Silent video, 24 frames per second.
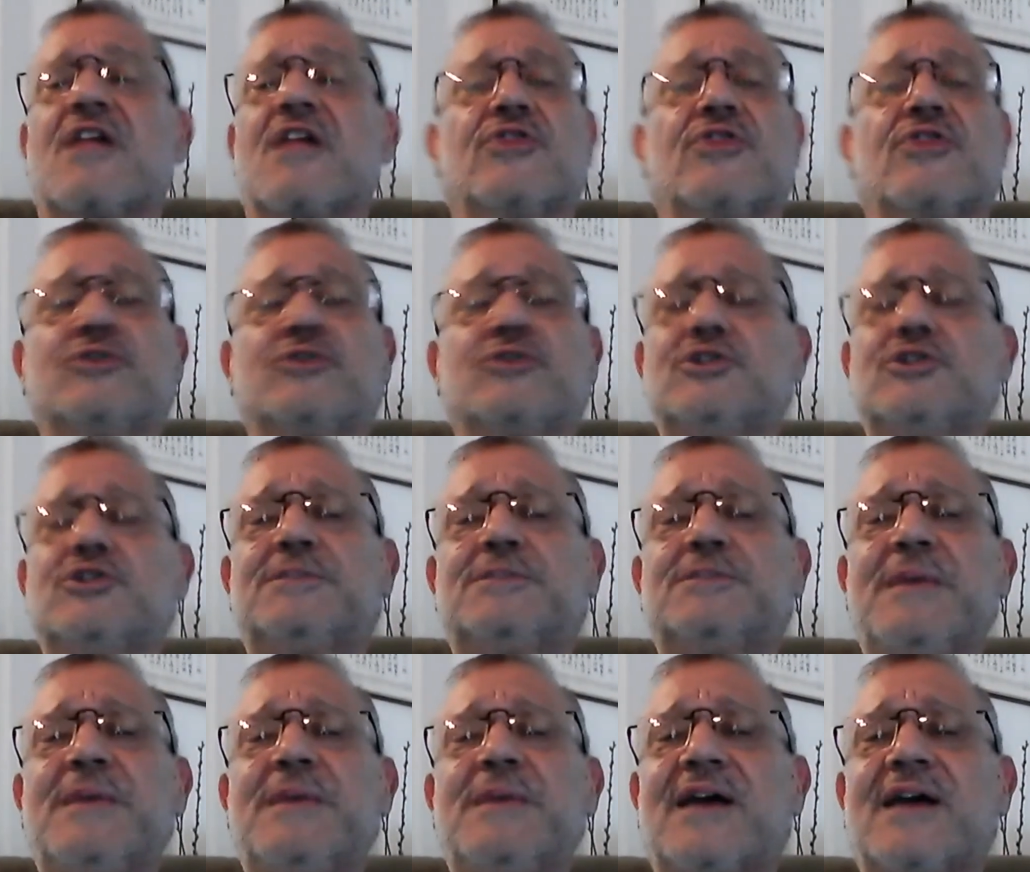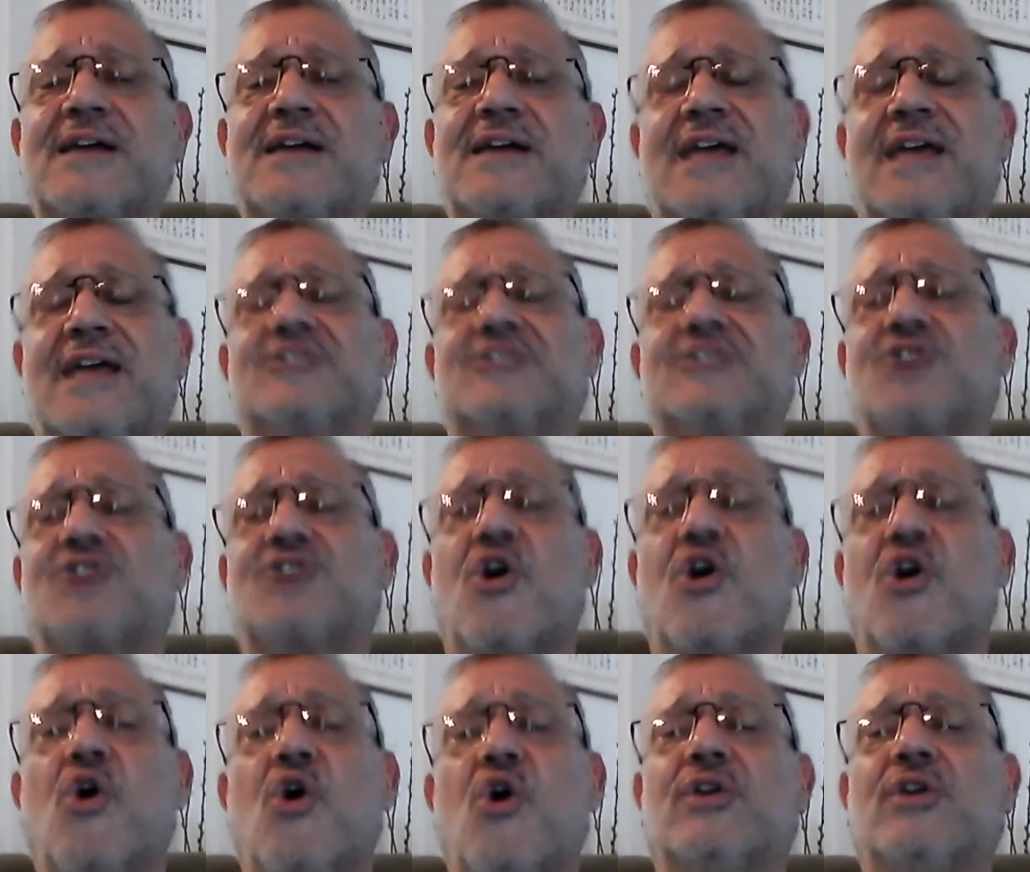Those who speak against
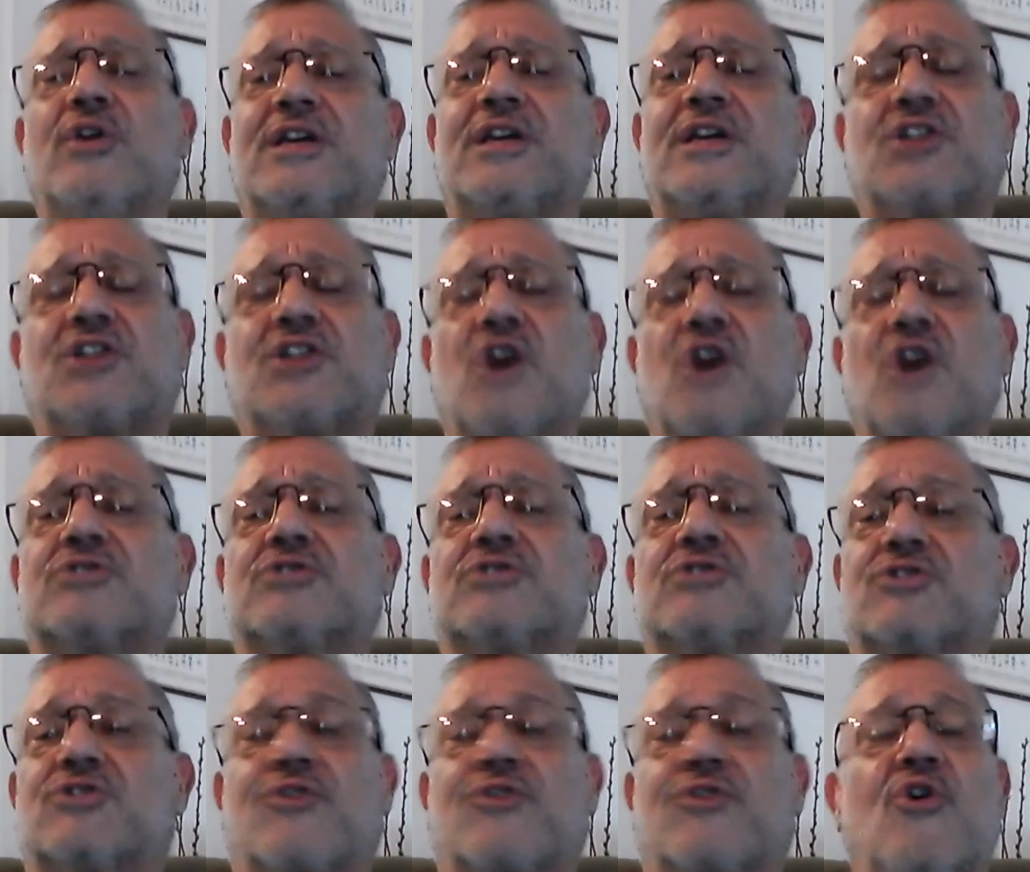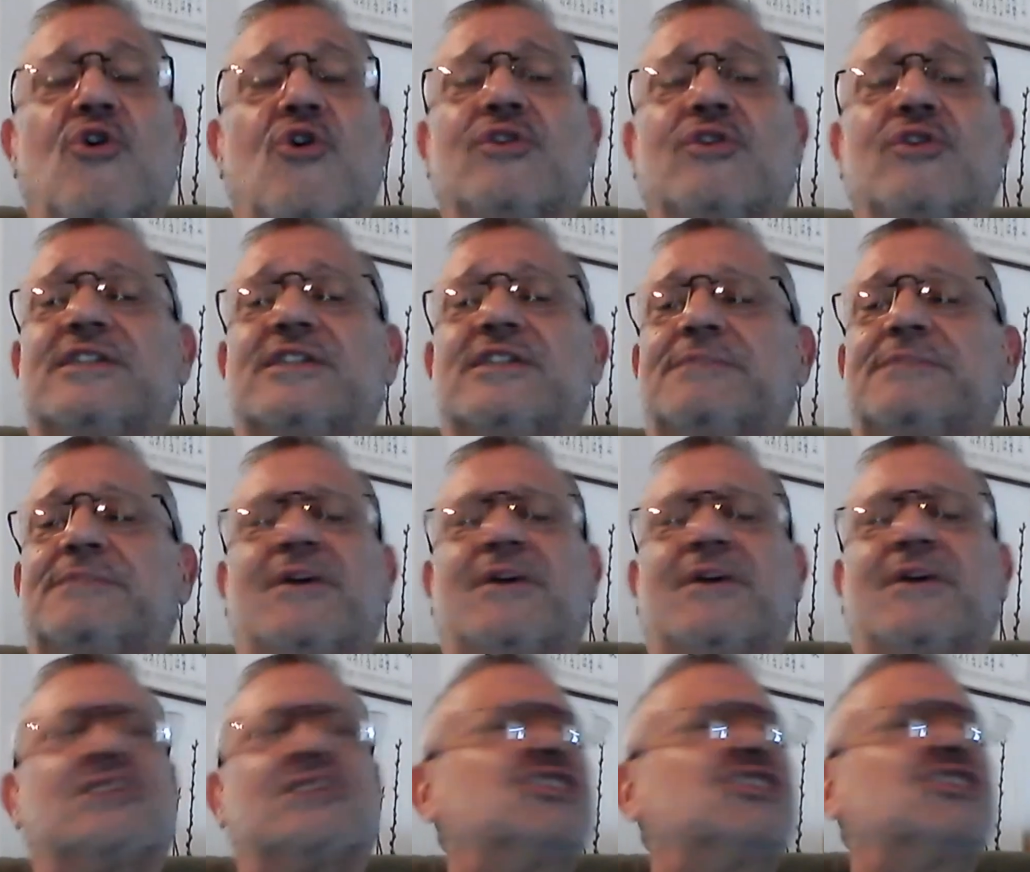the Holy Ghost or the Holy
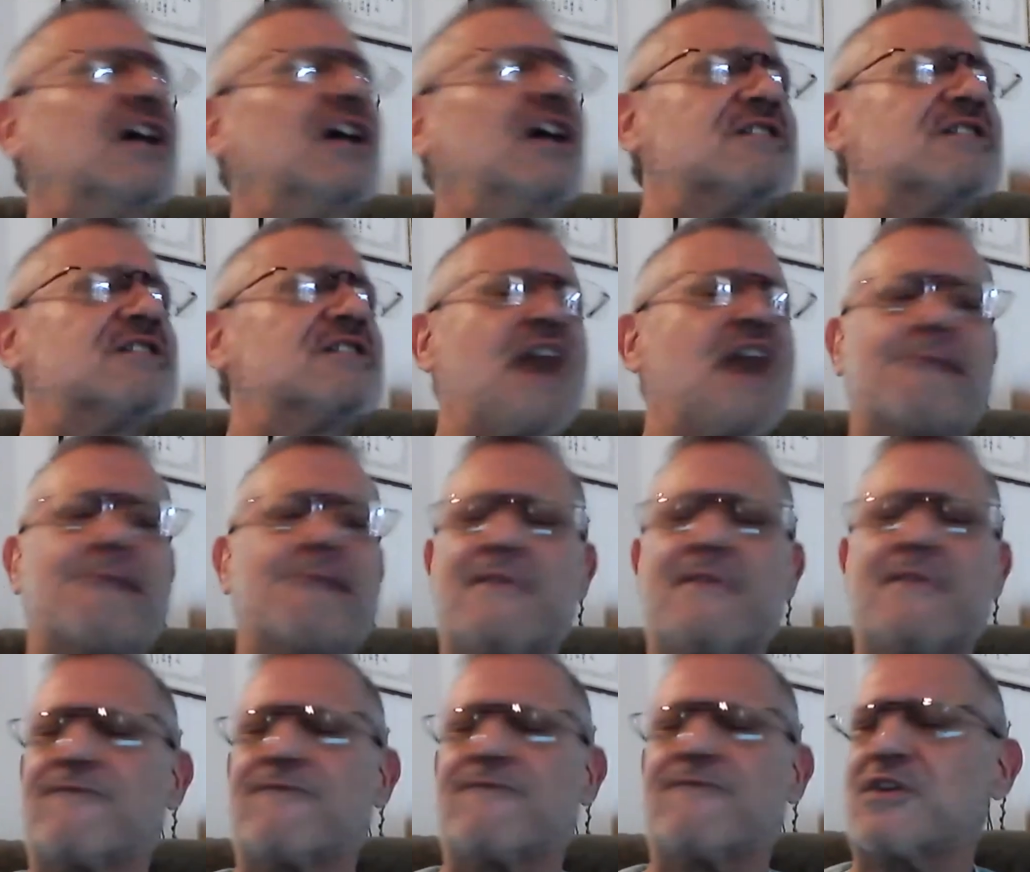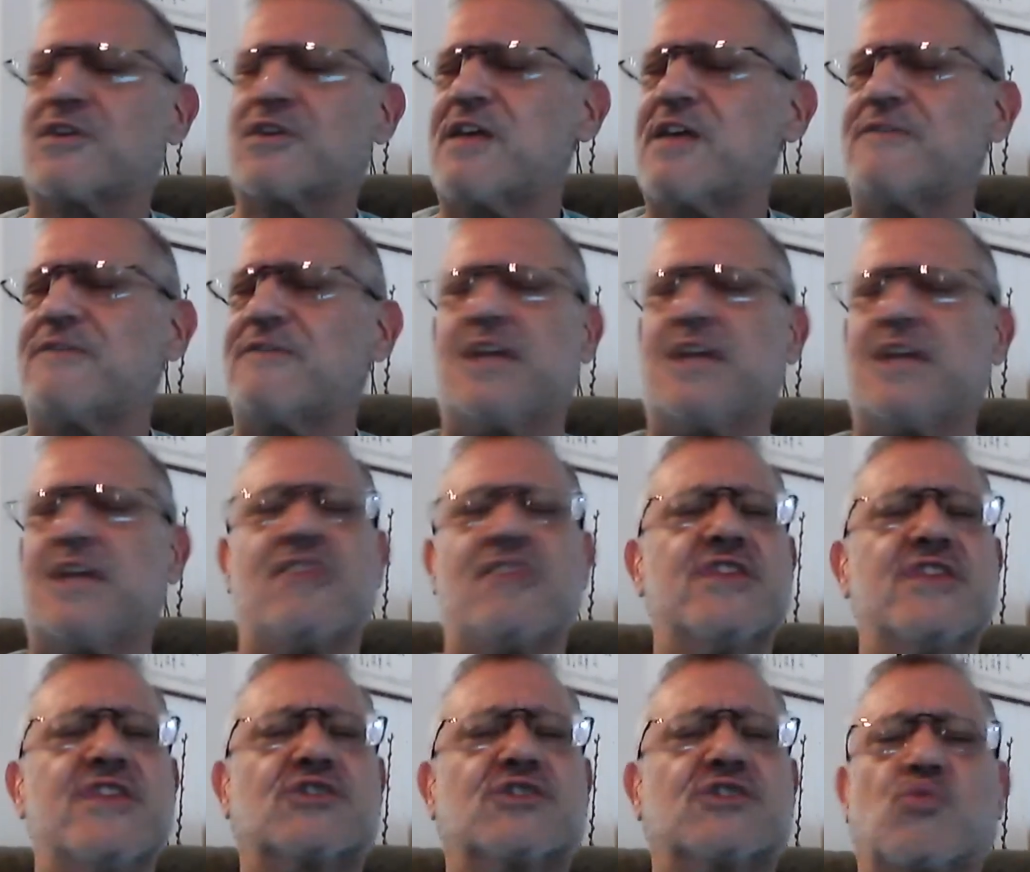Spirit shall not be forgiven
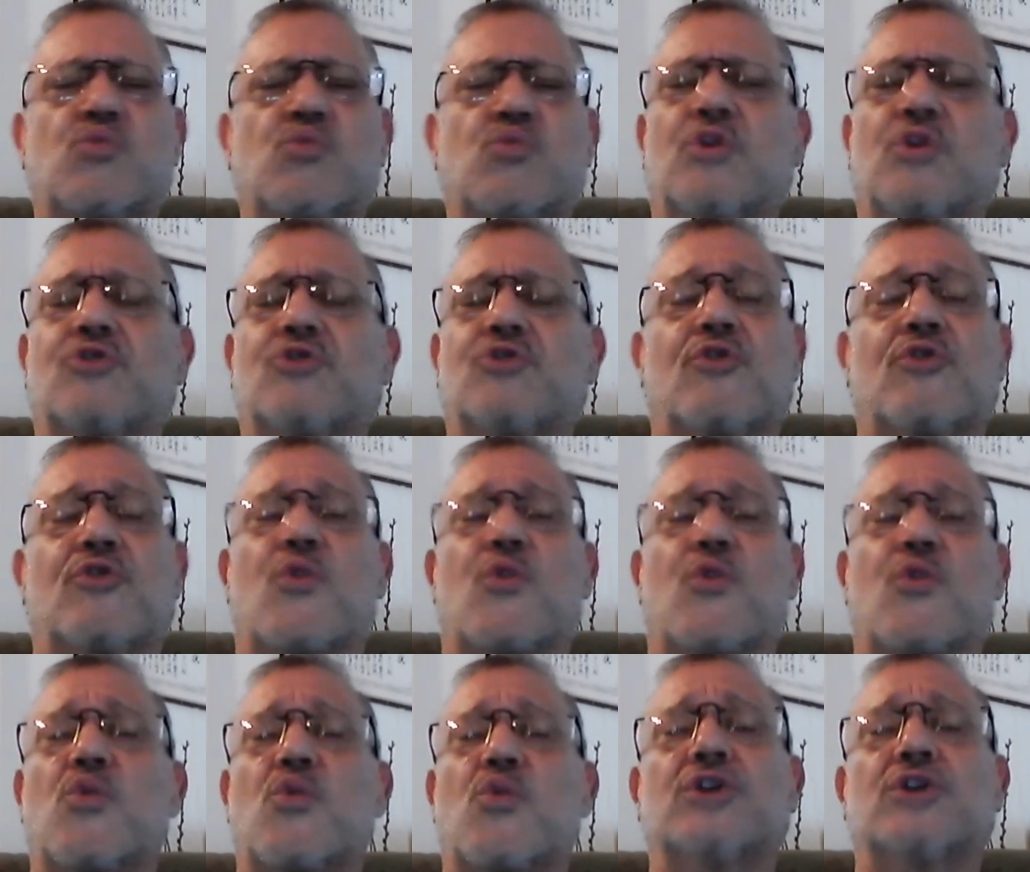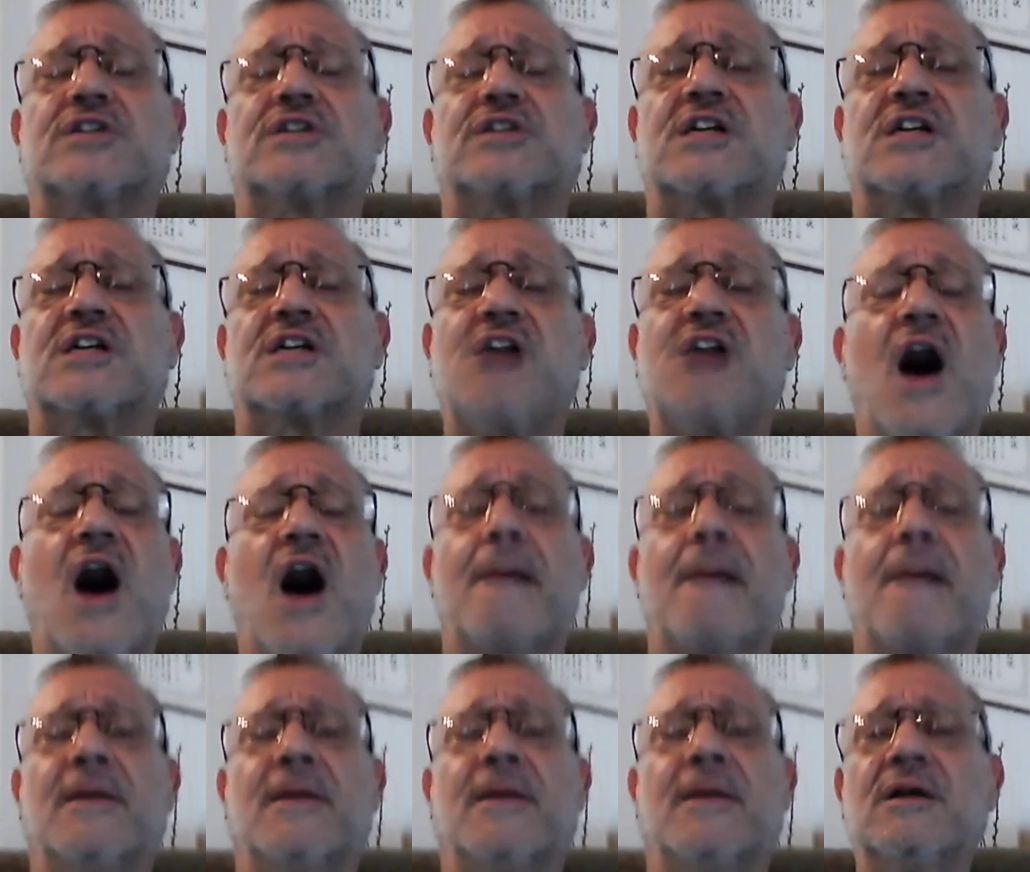in this world or the world to
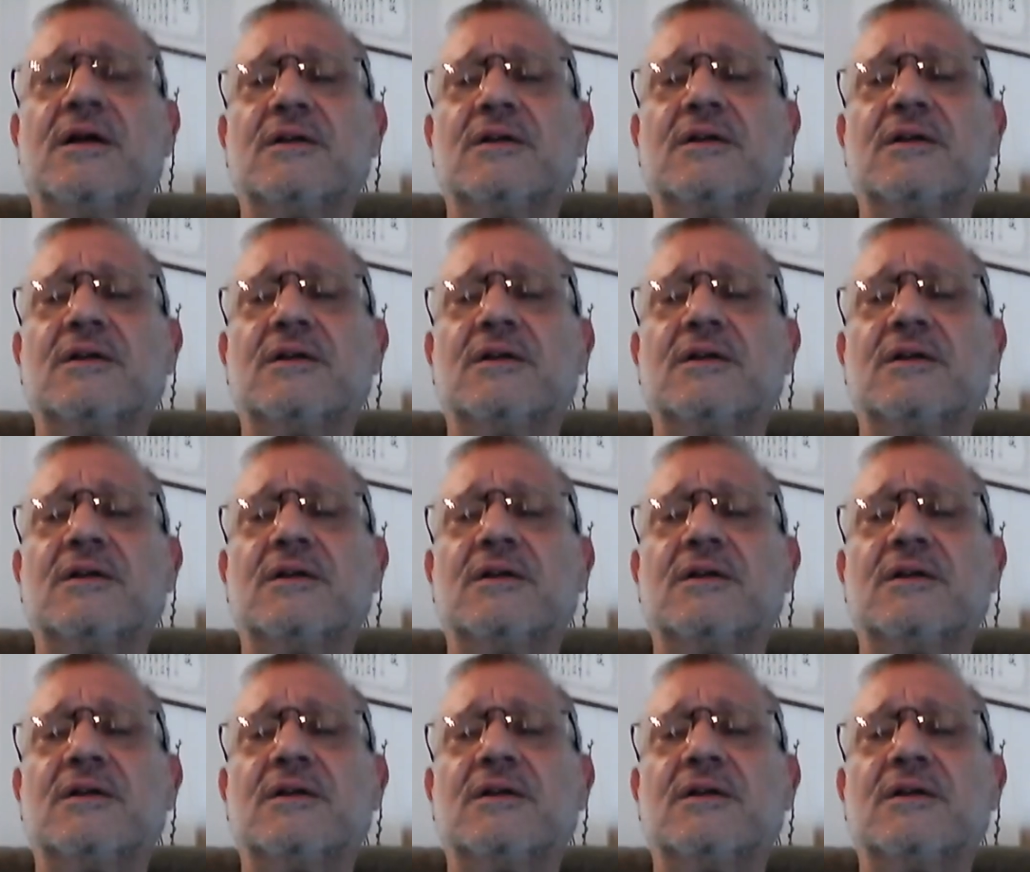come.